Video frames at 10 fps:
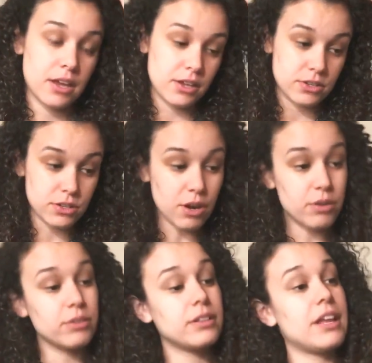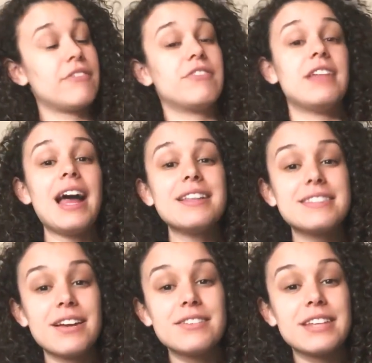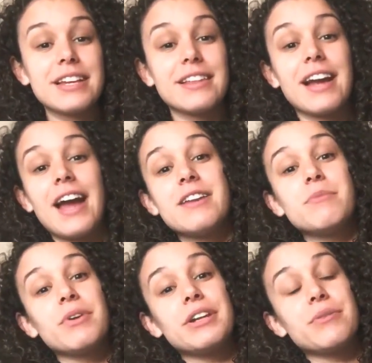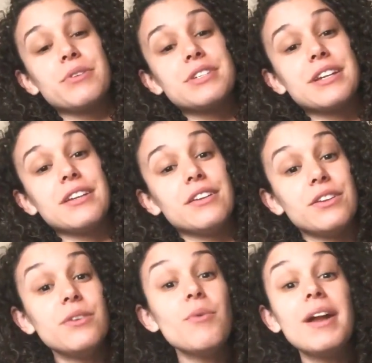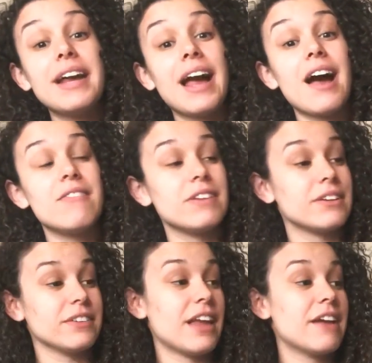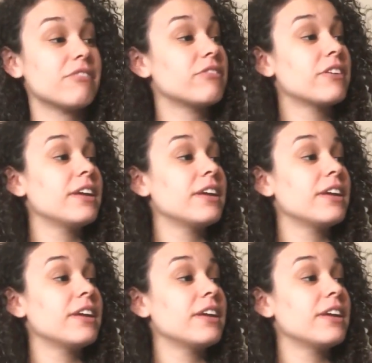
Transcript: So if that sounds like the kind of morning routine you want to have in your life,